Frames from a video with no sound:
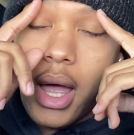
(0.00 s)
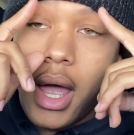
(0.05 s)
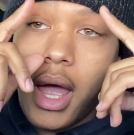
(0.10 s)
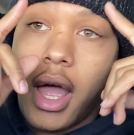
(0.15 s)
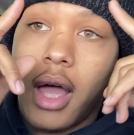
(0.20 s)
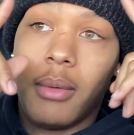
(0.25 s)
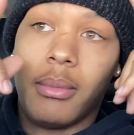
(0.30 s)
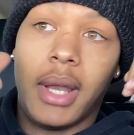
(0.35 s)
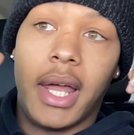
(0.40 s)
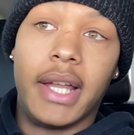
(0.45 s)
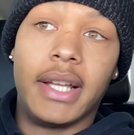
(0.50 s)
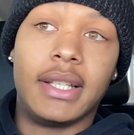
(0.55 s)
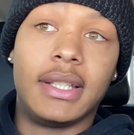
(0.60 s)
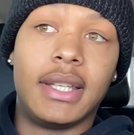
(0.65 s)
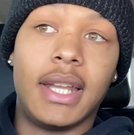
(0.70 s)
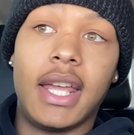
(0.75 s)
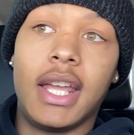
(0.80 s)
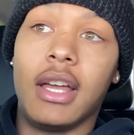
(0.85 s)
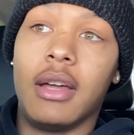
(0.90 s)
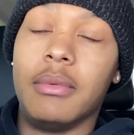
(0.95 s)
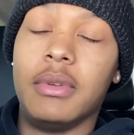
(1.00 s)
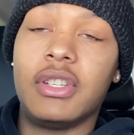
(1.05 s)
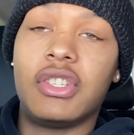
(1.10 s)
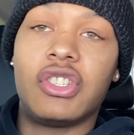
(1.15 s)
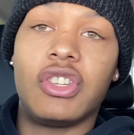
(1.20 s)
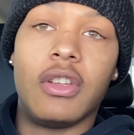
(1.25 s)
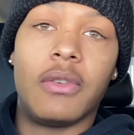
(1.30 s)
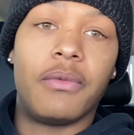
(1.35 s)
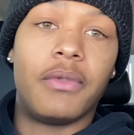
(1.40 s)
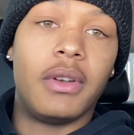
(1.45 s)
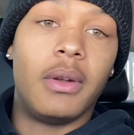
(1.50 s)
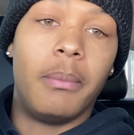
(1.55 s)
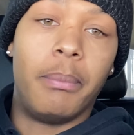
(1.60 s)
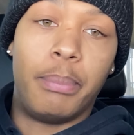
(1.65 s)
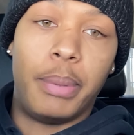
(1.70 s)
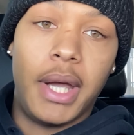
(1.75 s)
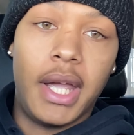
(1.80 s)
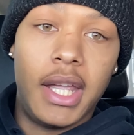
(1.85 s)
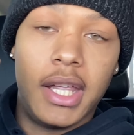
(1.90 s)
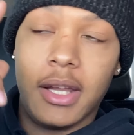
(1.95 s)
I'm like, damn, this shit finna
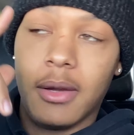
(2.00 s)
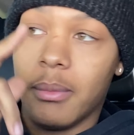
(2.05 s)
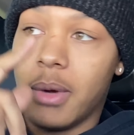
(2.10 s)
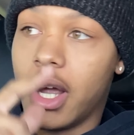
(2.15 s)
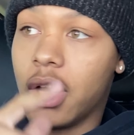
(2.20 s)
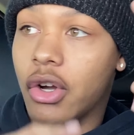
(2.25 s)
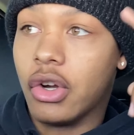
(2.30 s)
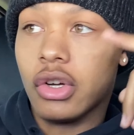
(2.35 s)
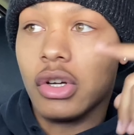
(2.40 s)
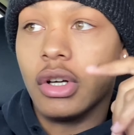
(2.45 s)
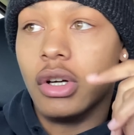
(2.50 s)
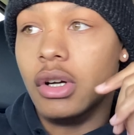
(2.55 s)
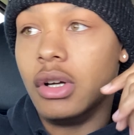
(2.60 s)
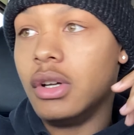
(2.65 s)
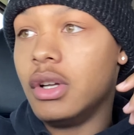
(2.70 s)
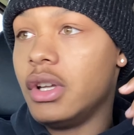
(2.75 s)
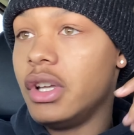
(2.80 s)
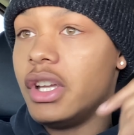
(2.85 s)
bang my girl.